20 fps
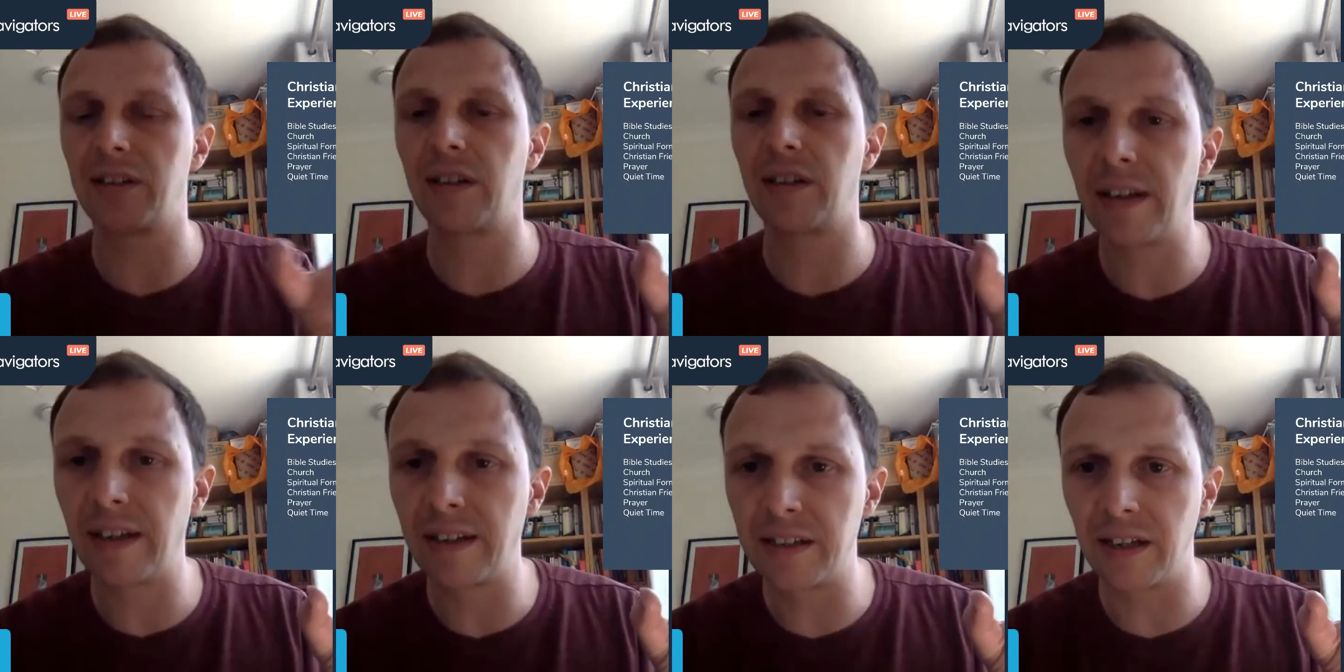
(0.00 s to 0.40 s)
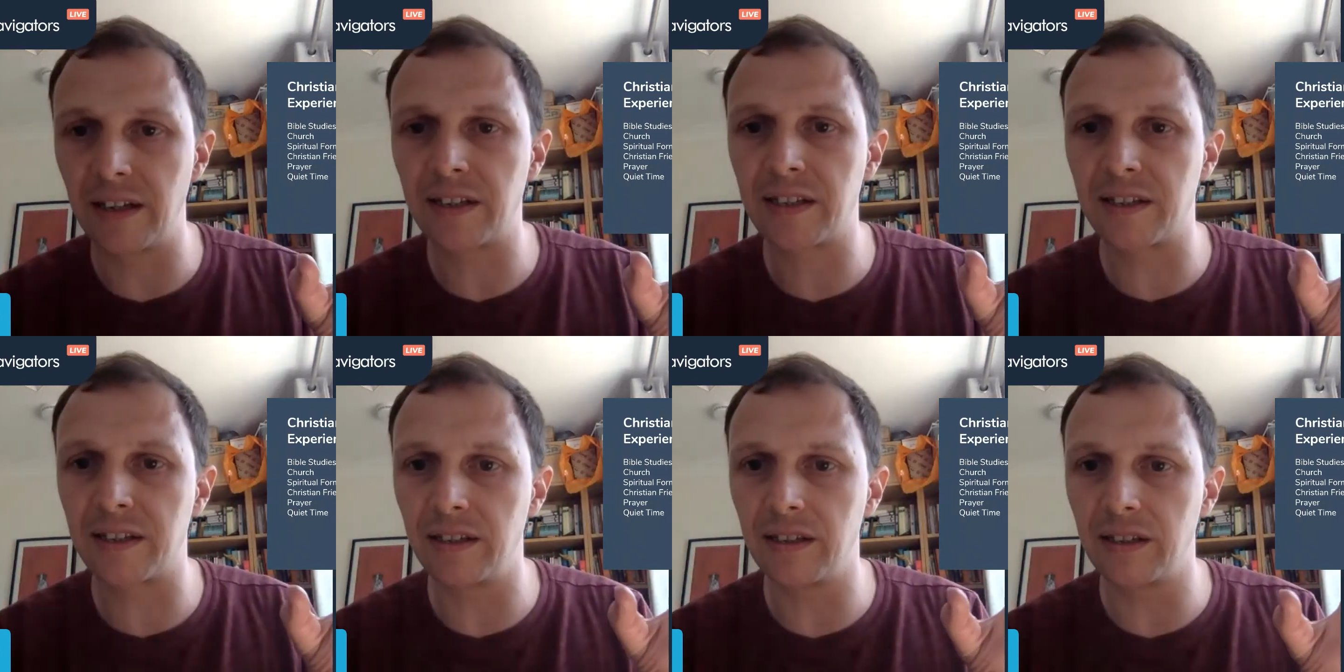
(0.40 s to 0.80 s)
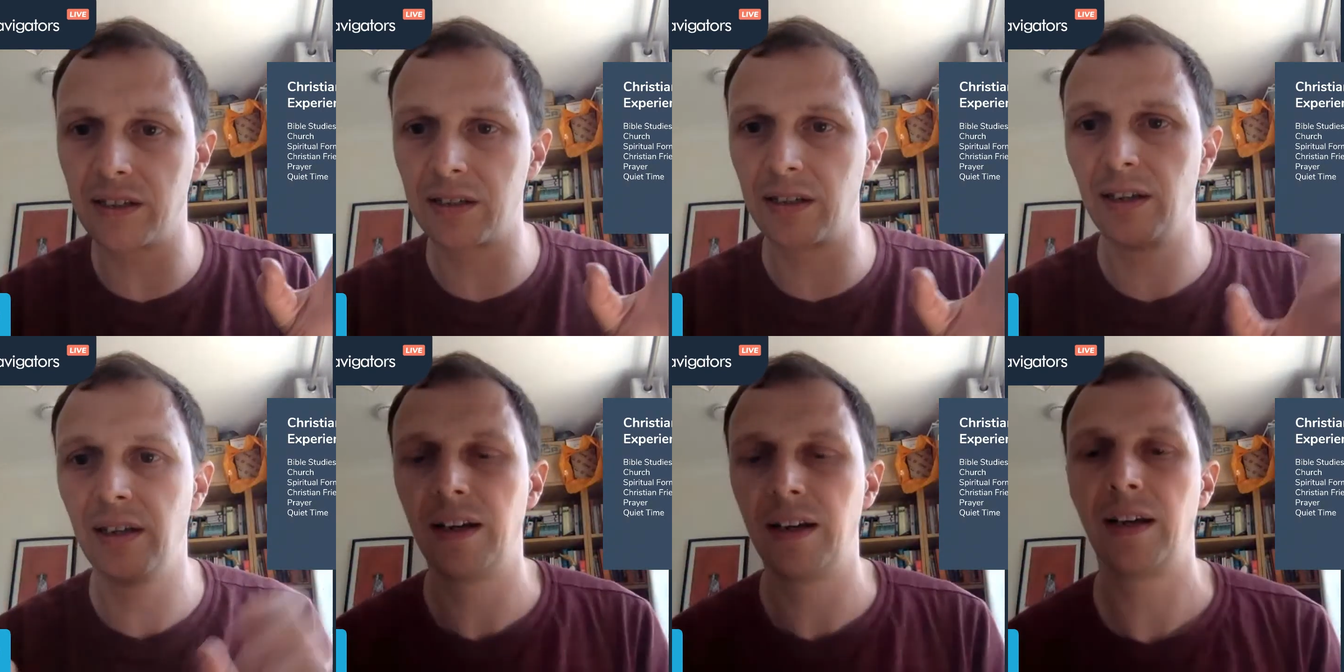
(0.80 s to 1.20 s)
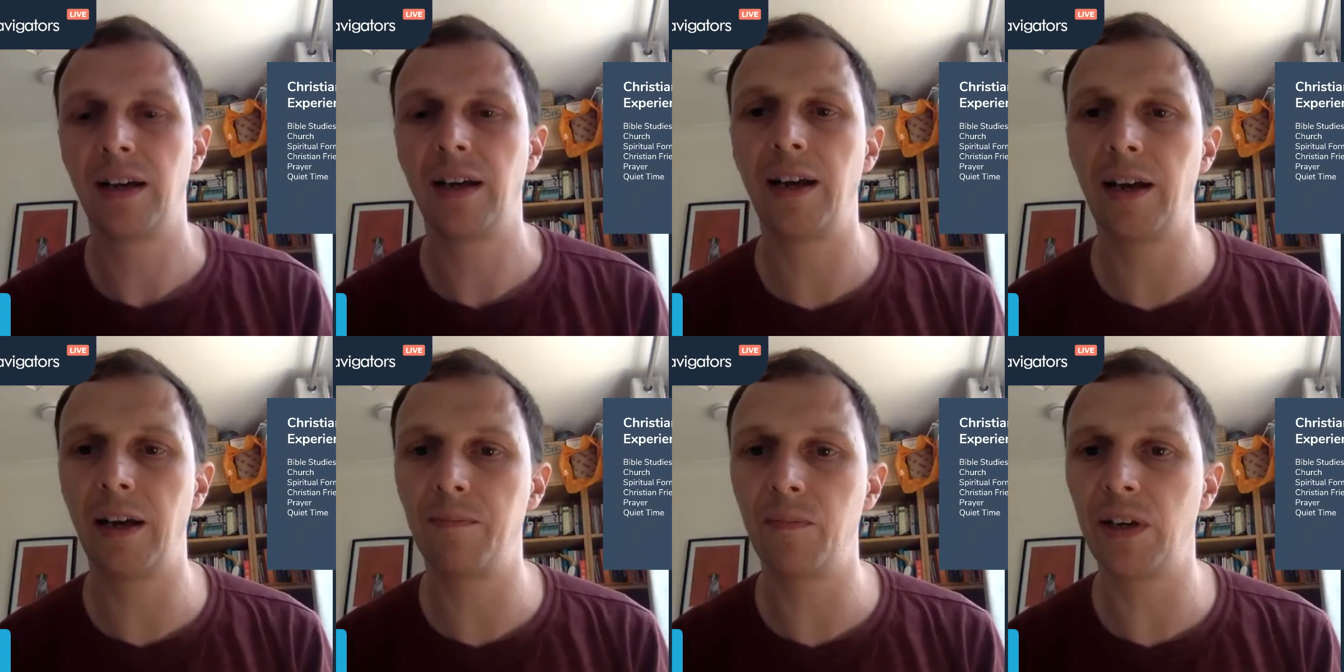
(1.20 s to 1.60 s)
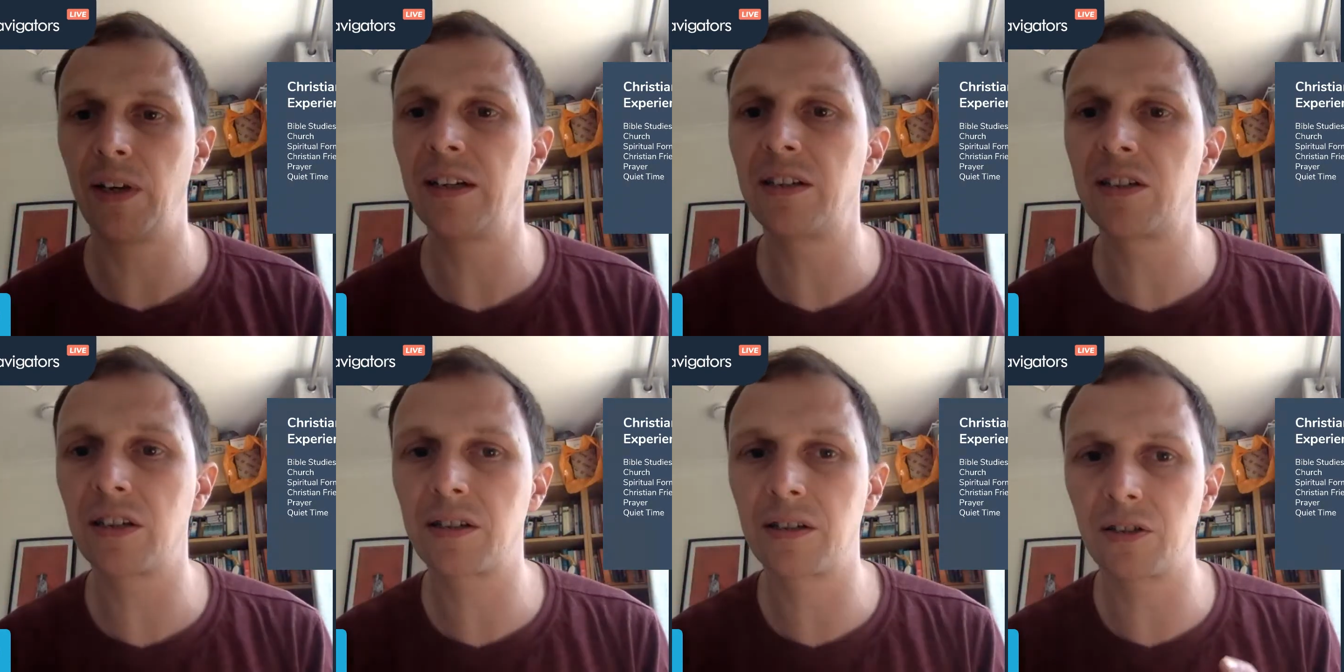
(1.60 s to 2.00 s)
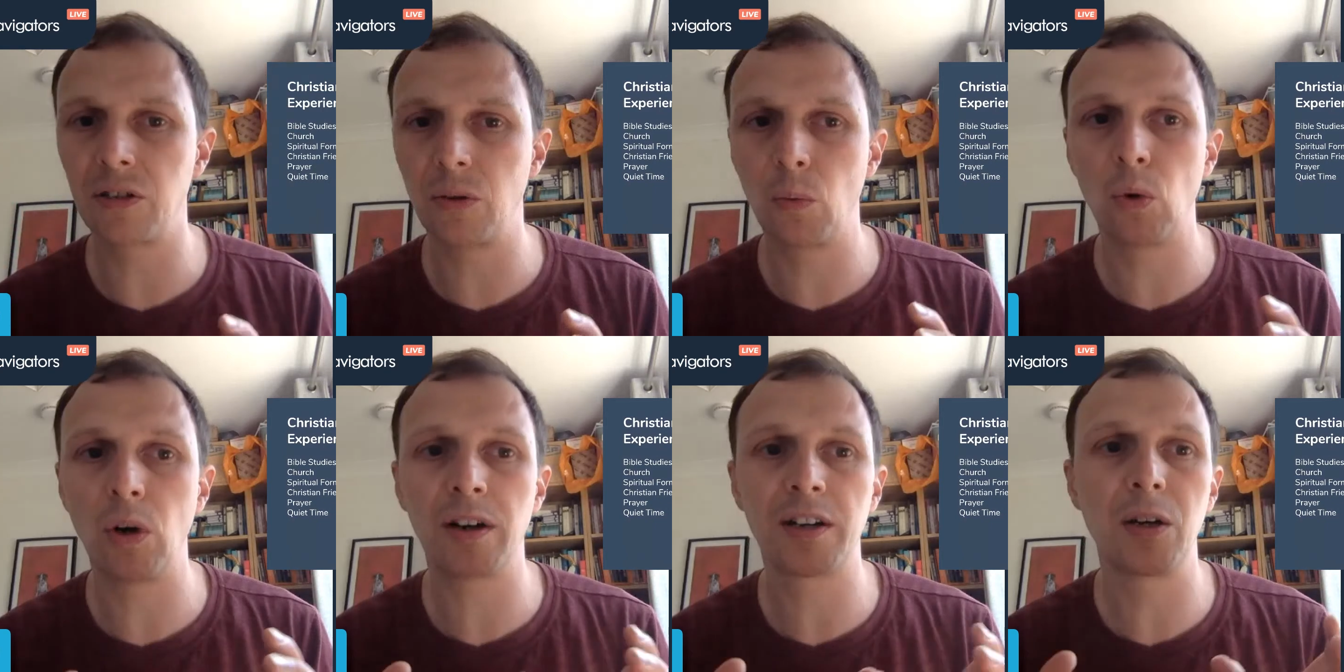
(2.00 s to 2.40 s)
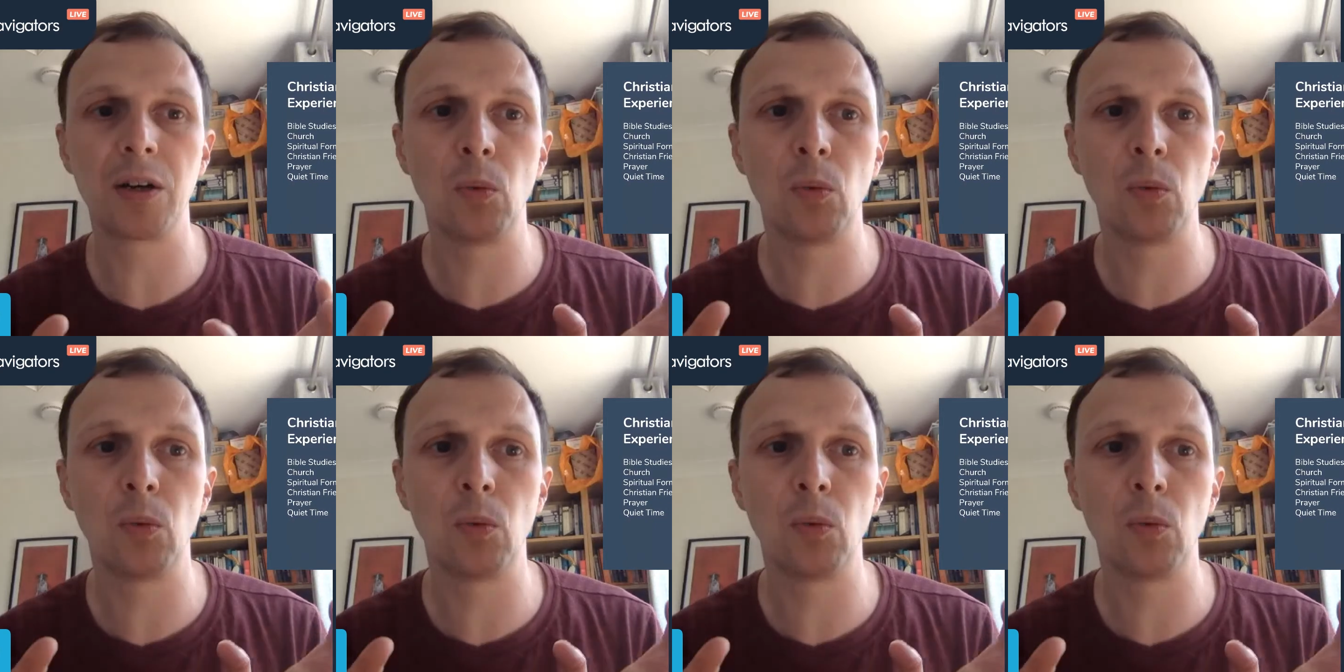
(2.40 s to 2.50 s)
existence, it just doesn't work.